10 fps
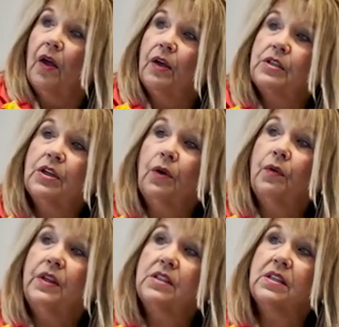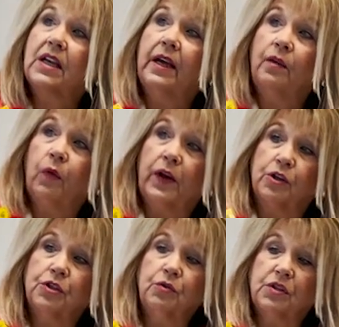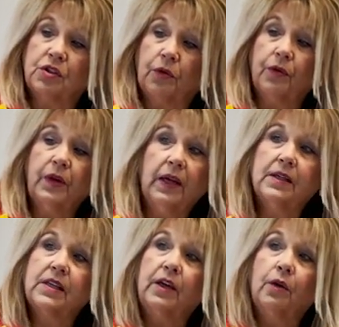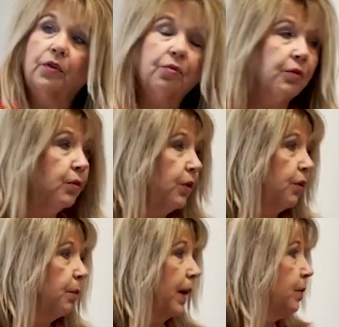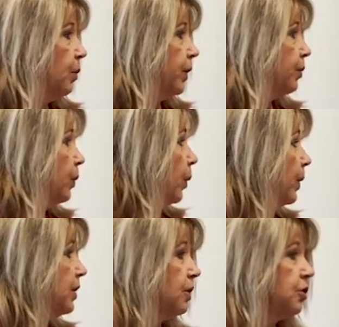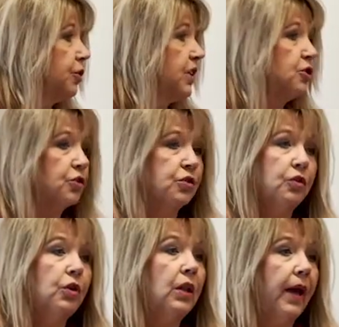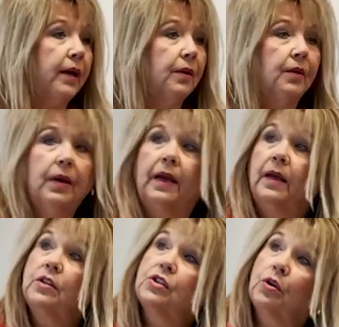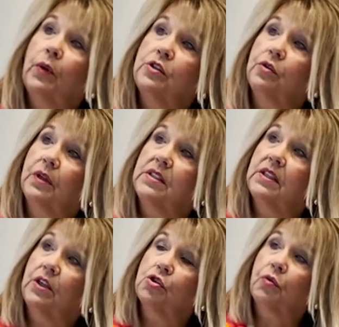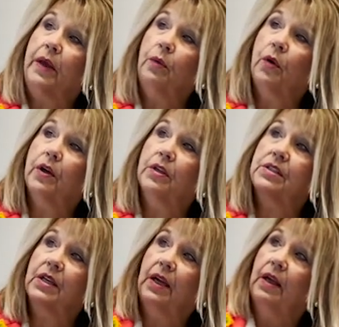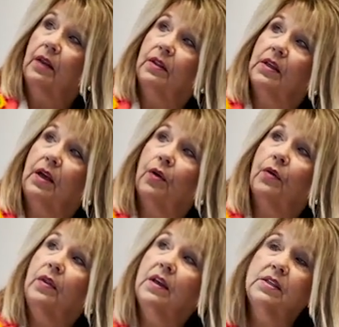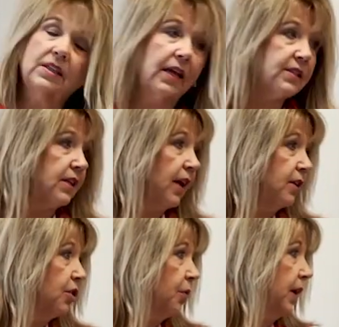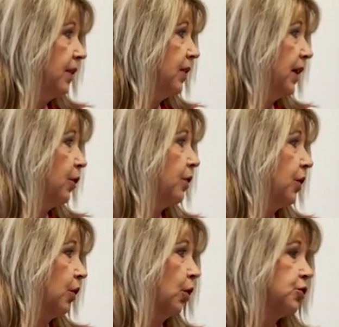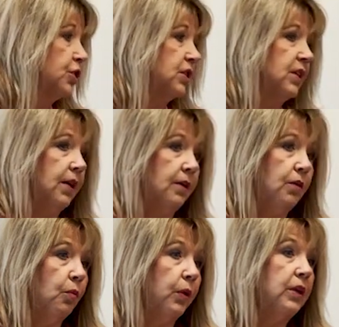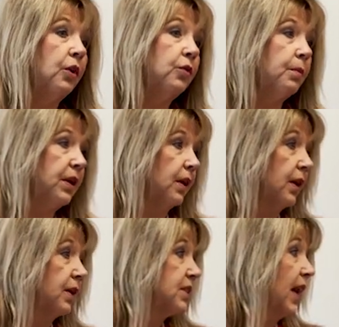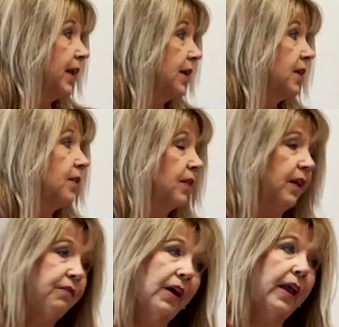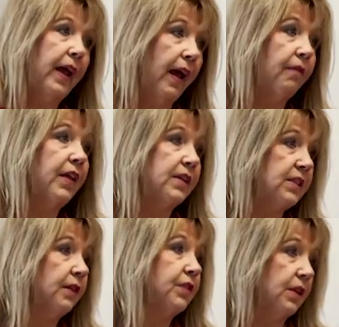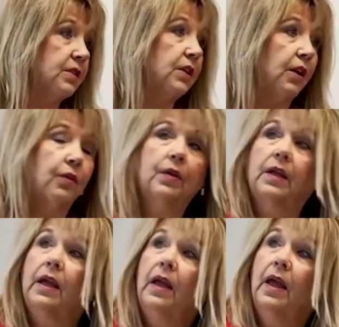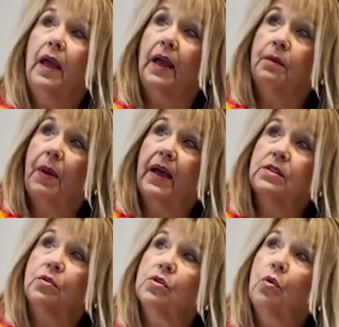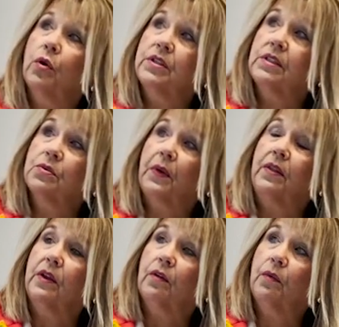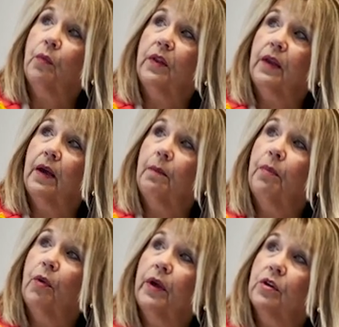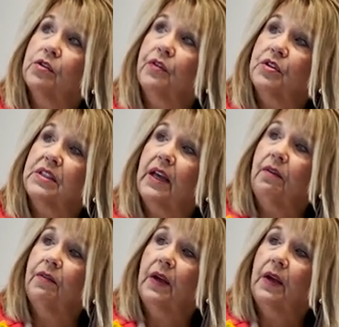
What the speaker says: So this is kind of what our students earn as they go through. You might be wondering, well, what do the credentials look like? And so as you can see in TradeWorks, they earn this. As a 9th grade, they earn their OSHA 10. We know to be on a site, they've got to have that safety and security and pass those courses right there where the employers feel safe.